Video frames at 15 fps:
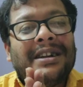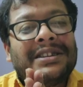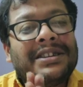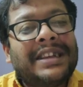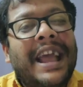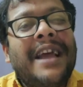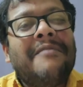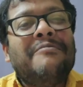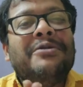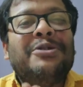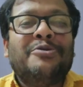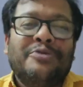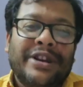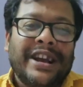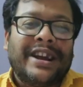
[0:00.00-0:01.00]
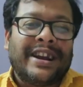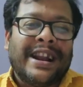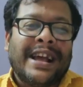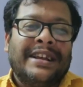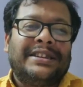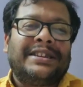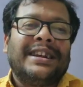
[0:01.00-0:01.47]
same
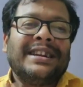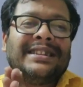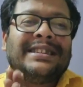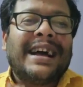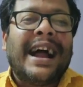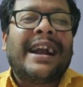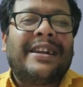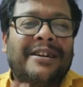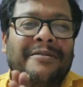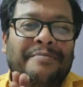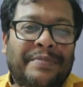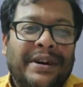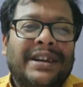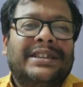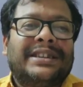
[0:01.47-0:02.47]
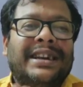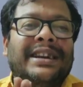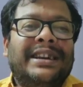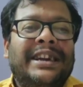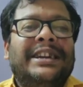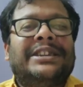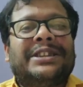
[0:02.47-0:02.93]
uniqueness that a
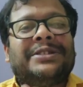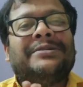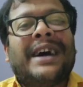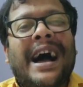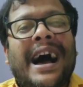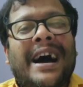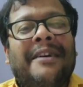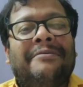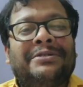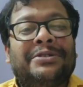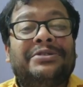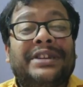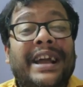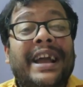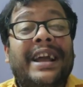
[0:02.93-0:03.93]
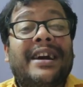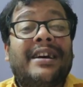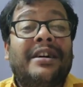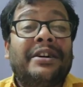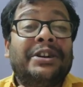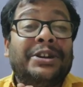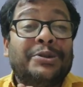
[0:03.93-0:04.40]
person needs to have to
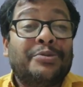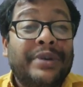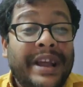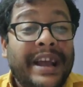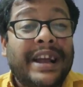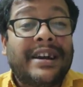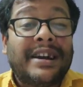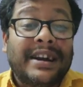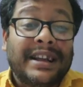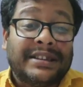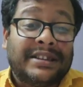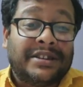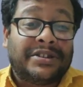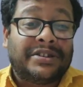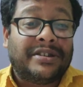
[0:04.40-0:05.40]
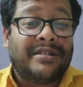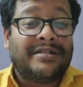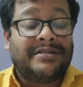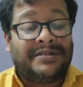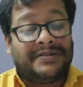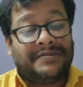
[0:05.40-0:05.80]
take a unique decision.